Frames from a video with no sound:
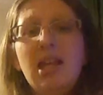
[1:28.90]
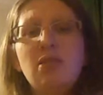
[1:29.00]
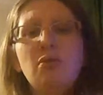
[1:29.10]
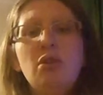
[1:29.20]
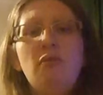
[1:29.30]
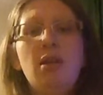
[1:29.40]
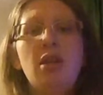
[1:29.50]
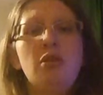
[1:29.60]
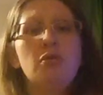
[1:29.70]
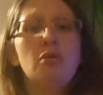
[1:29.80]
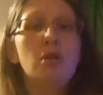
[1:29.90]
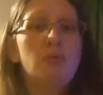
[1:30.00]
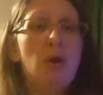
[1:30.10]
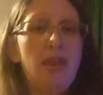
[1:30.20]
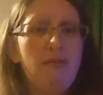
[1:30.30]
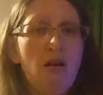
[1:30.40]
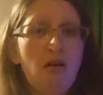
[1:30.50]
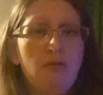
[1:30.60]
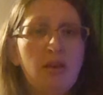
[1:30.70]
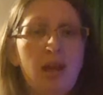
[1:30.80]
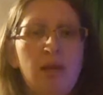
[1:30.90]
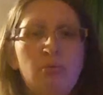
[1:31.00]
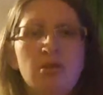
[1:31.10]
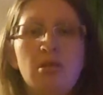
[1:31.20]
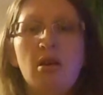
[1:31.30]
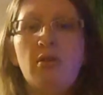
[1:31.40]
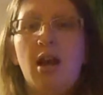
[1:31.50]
It's also really unusual because where there are other apron style